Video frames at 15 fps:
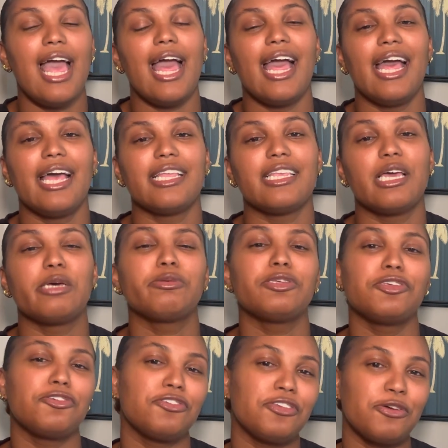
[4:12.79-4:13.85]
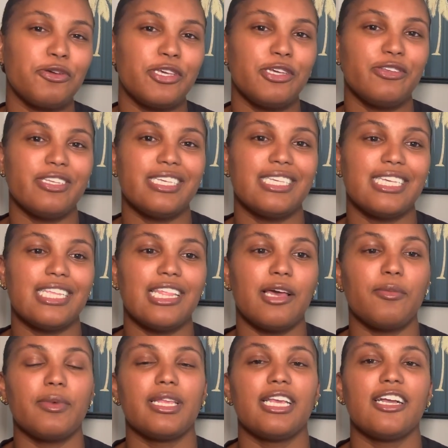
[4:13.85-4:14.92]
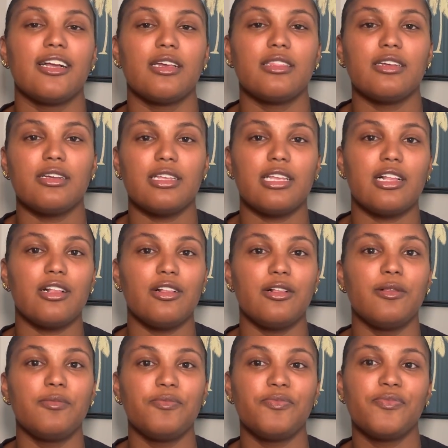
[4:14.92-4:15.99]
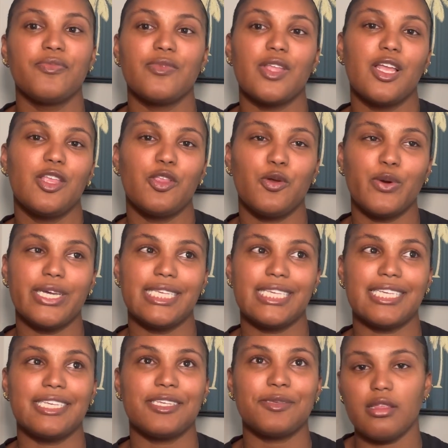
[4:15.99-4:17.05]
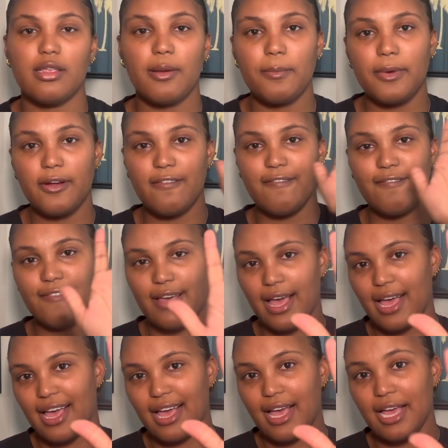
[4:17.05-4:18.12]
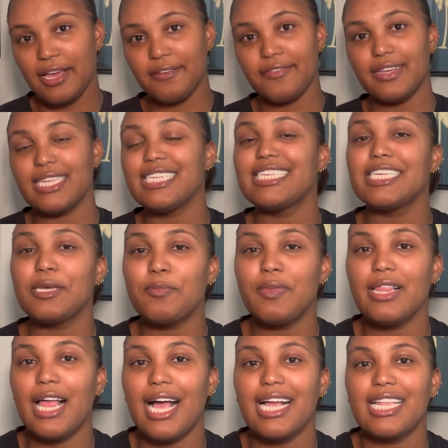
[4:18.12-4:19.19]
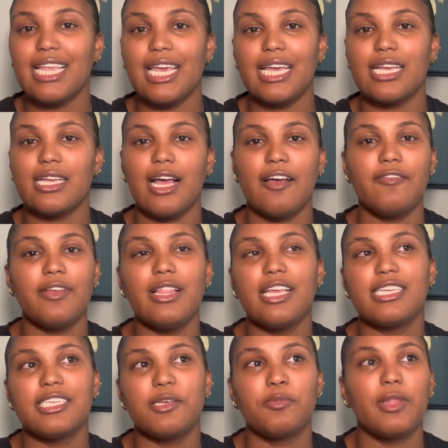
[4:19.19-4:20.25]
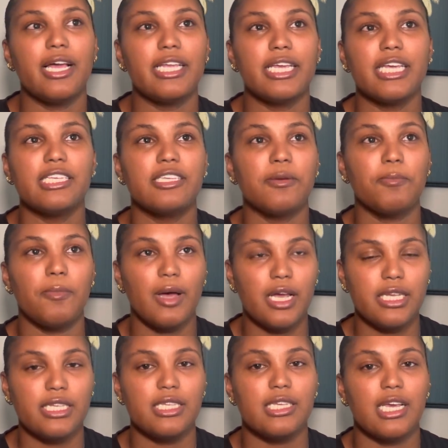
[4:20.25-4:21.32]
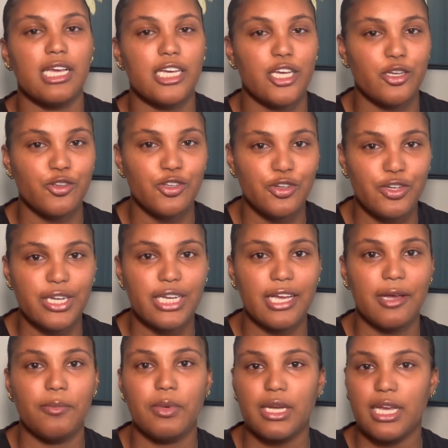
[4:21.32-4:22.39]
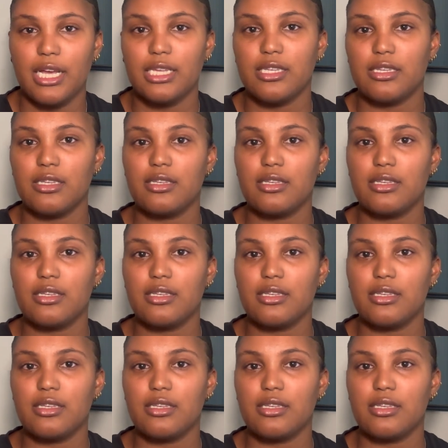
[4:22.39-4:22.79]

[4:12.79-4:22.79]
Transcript: and it was just so cute to see them and hear their little noises. Number 5, zip lining. I feel like zip lining is a must in Costa Rica because